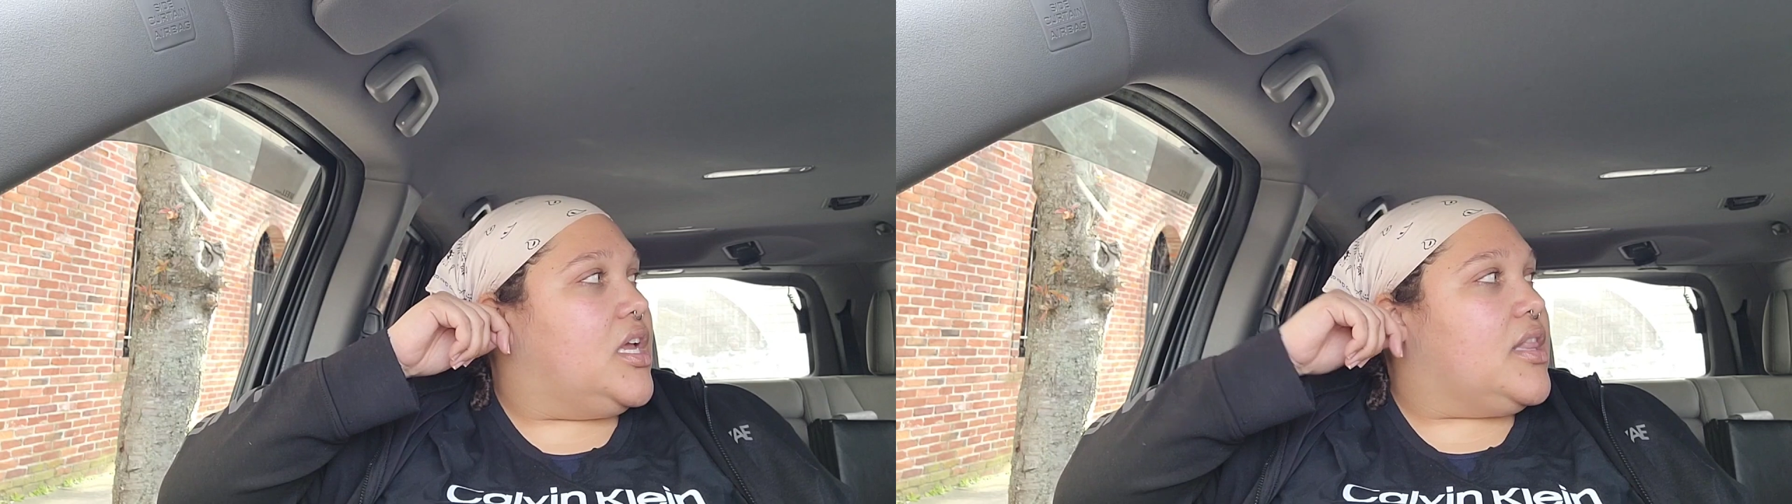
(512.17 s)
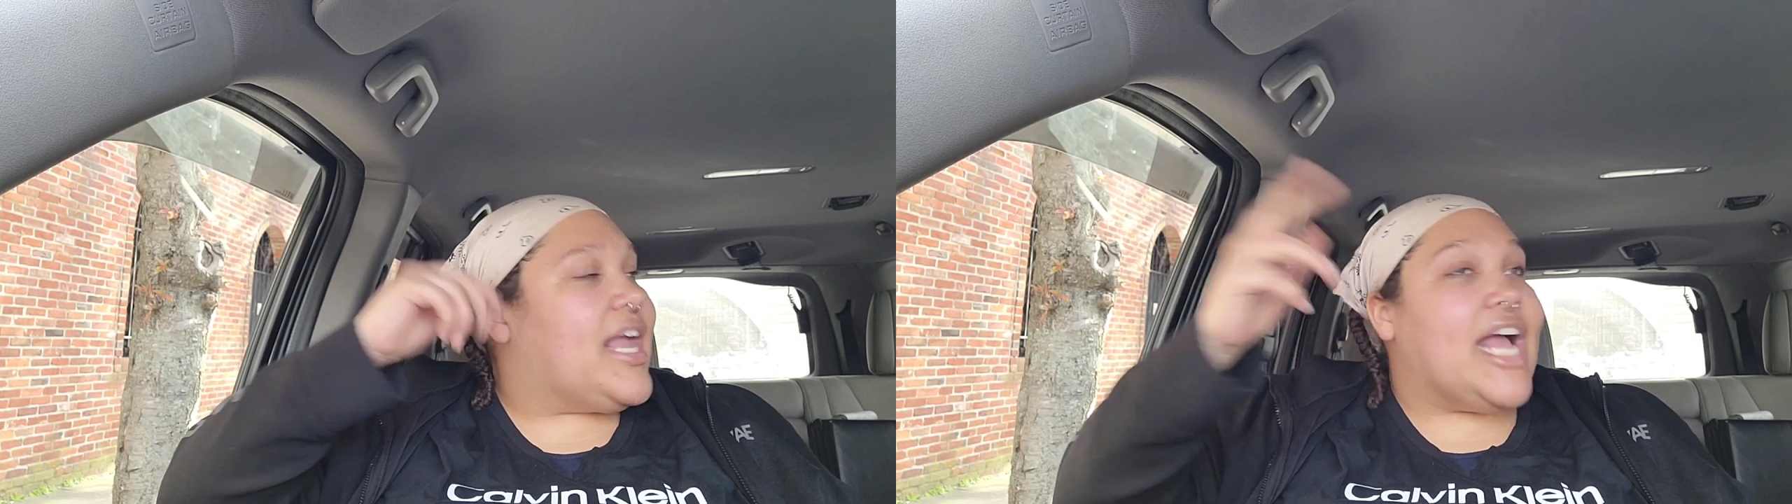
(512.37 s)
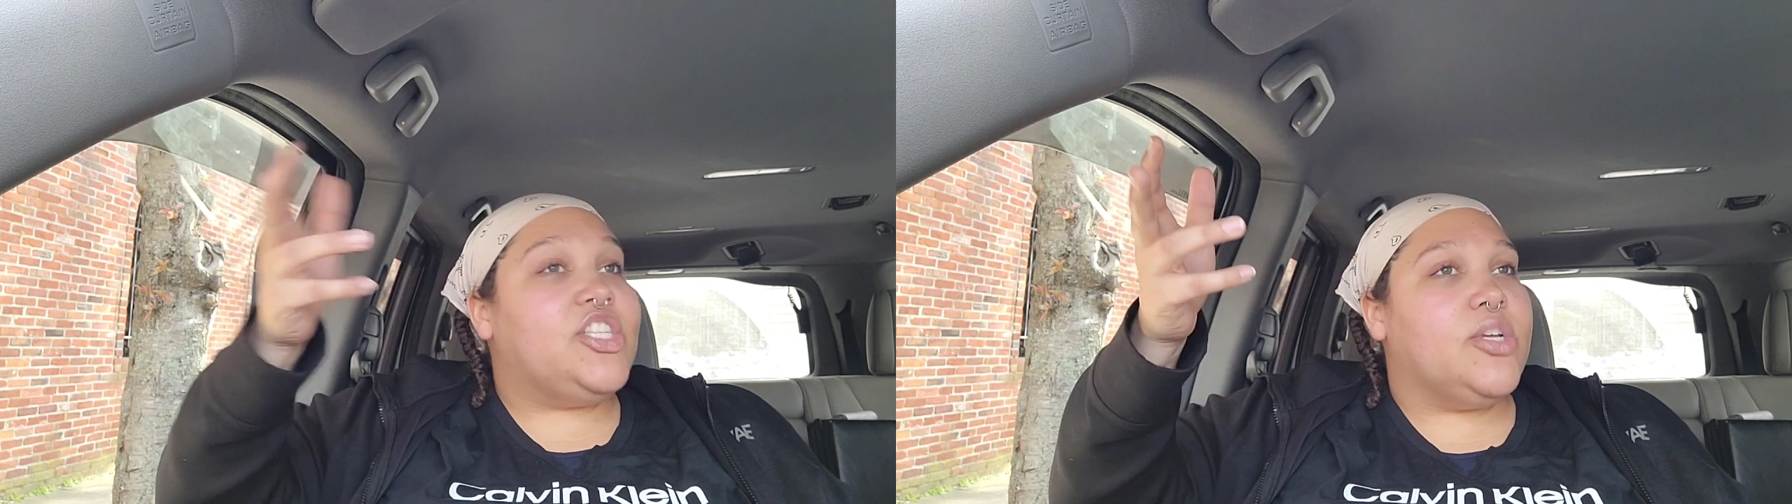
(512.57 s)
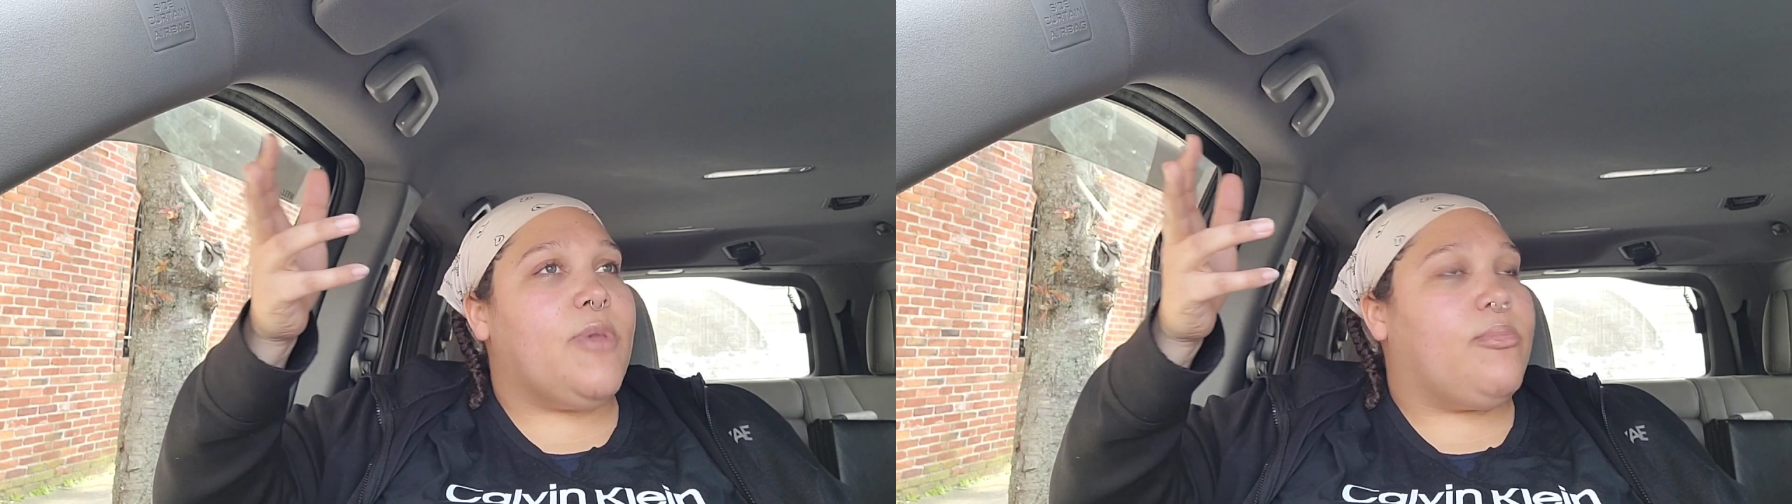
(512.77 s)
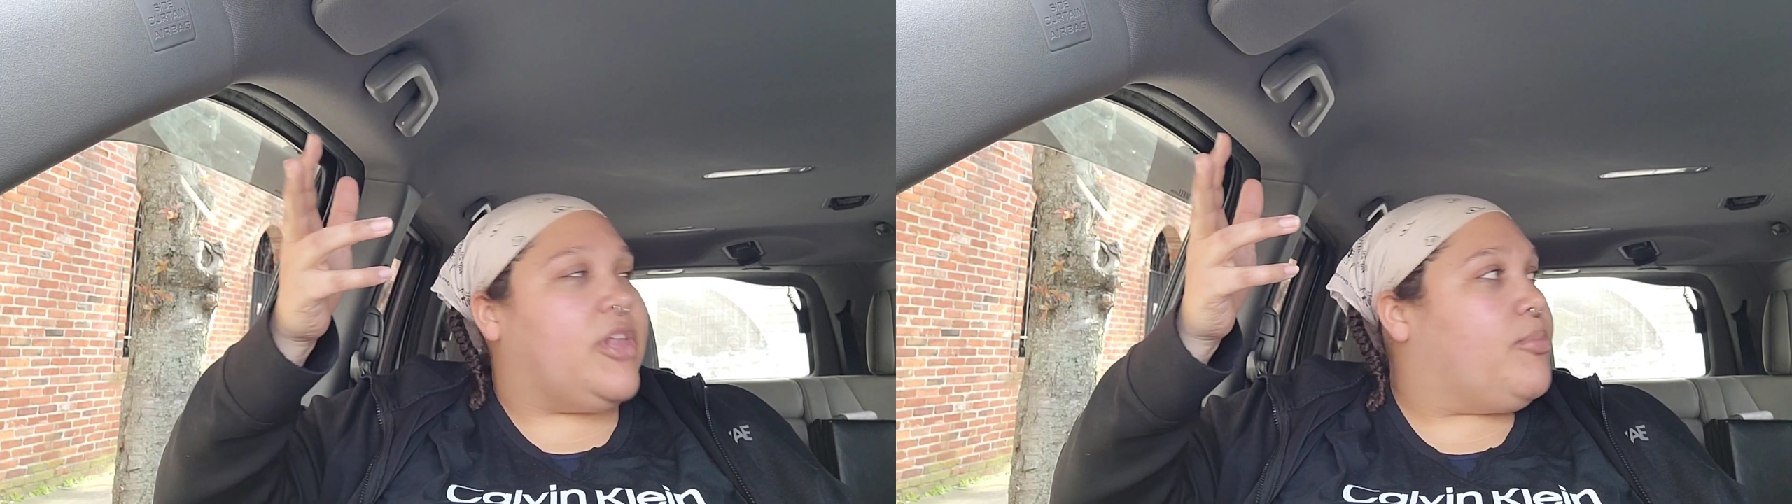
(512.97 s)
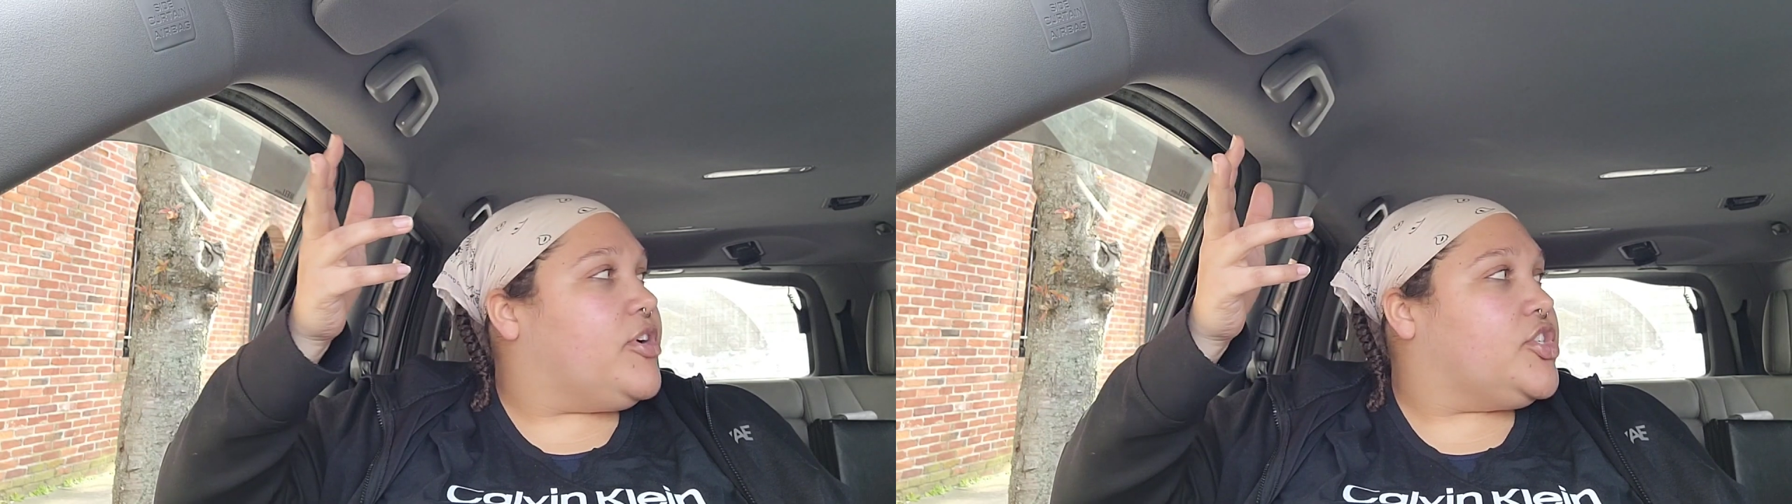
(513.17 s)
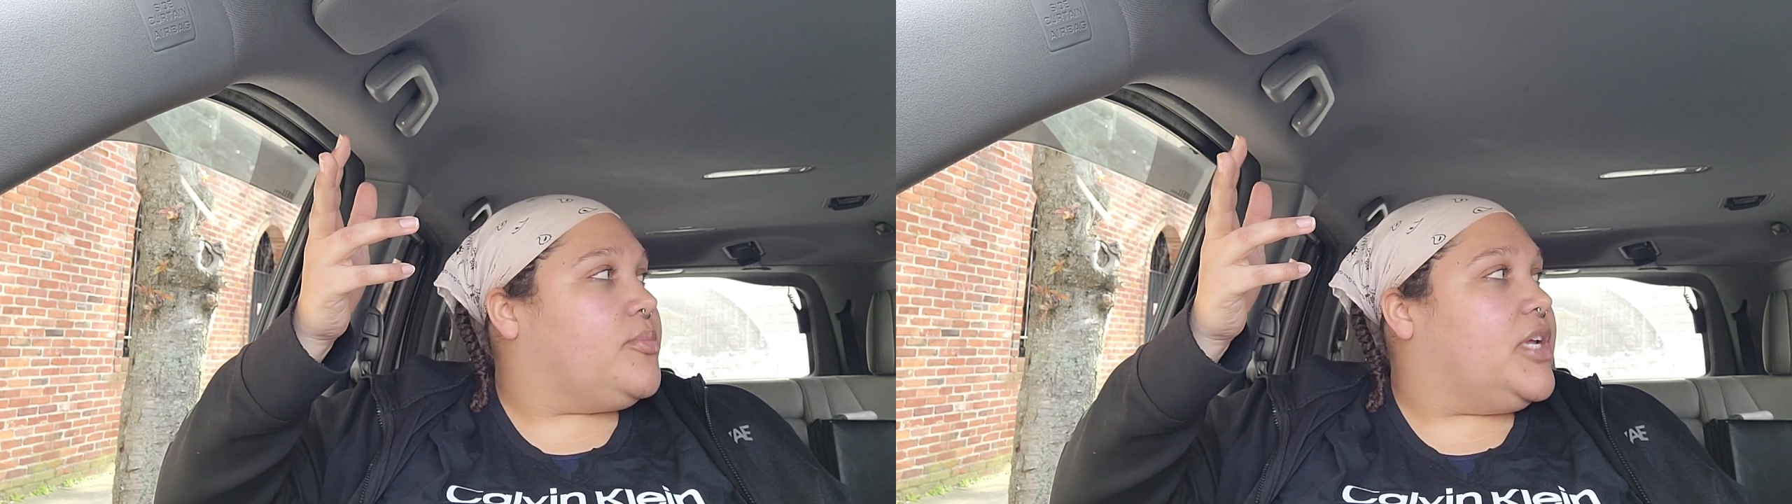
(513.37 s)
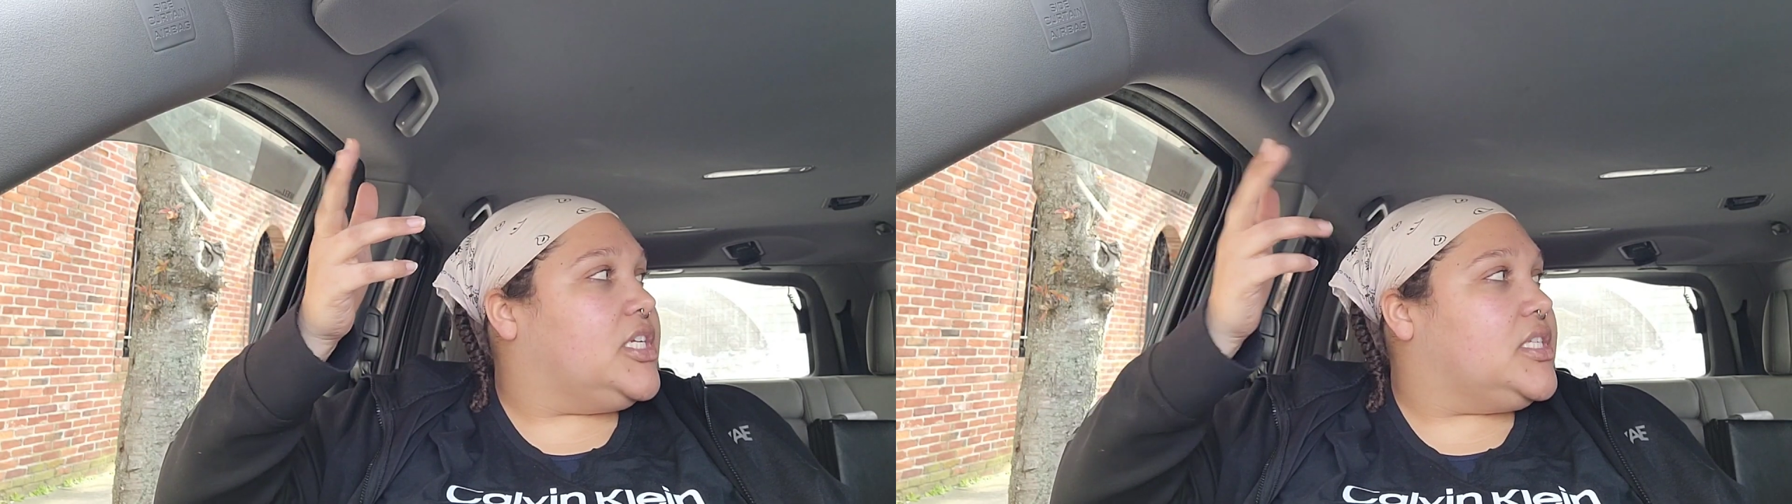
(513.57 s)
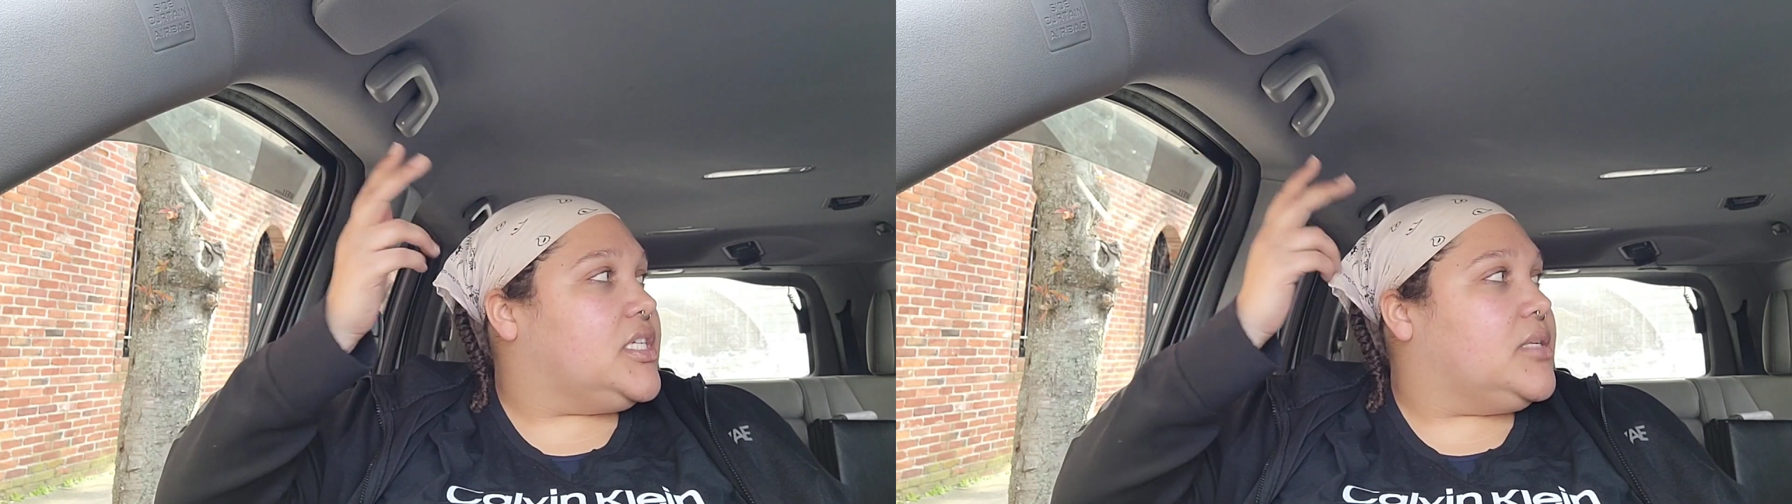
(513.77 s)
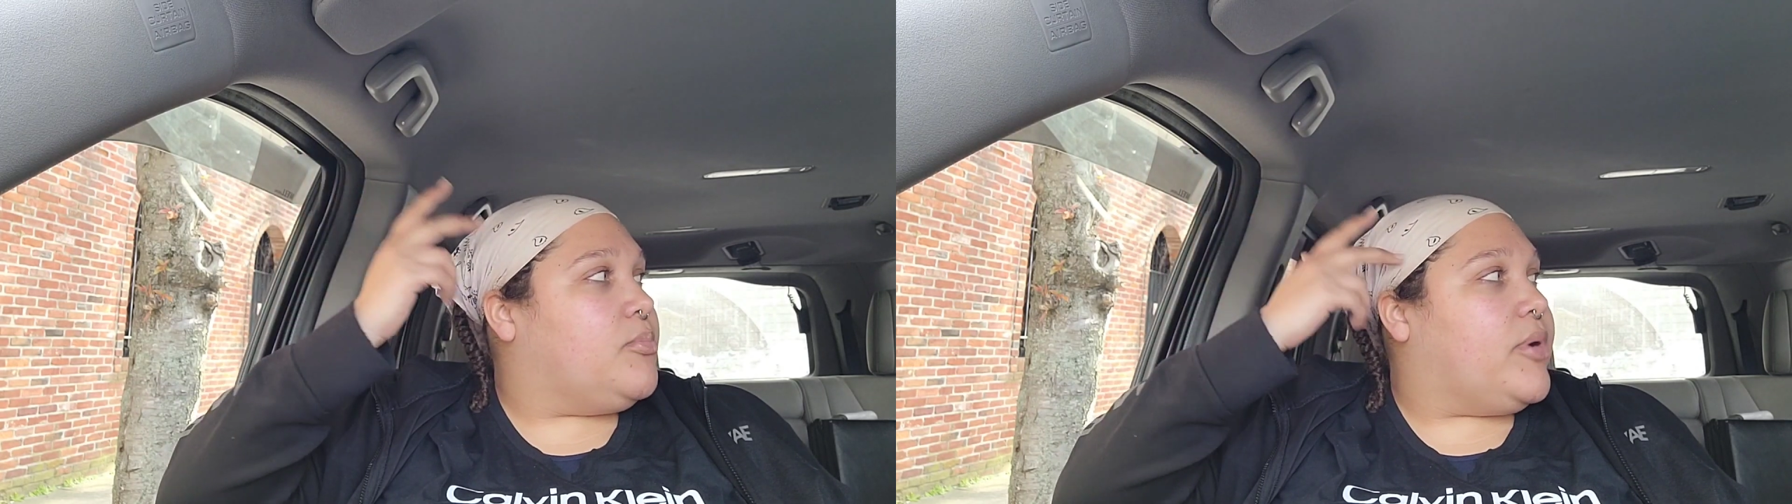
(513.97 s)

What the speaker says: Like, I took my blood pressure medicine,